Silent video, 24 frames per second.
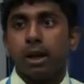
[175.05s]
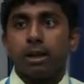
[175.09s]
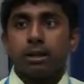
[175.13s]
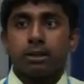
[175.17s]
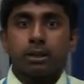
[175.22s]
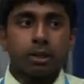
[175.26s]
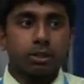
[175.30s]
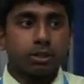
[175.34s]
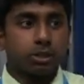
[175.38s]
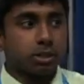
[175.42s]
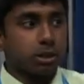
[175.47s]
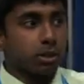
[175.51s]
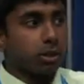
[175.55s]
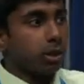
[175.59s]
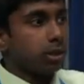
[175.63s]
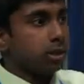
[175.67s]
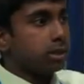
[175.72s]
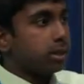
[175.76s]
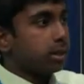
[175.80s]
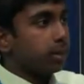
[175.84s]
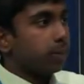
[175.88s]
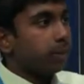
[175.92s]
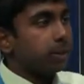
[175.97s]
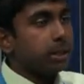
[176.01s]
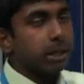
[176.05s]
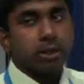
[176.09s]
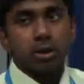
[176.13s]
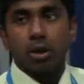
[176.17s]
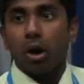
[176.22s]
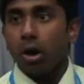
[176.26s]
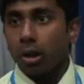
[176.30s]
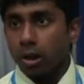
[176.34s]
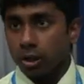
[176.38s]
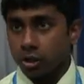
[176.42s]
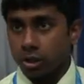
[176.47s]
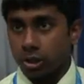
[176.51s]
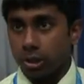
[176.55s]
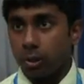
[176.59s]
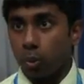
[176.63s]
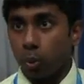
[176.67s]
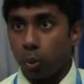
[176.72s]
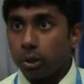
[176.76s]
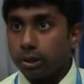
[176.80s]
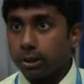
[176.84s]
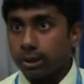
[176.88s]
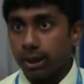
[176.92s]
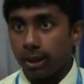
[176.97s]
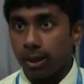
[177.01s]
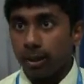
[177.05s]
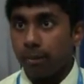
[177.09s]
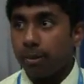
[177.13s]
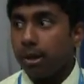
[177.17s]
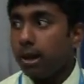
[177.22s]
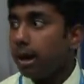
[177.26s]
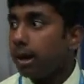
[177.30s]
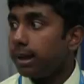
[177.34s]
such technology with them,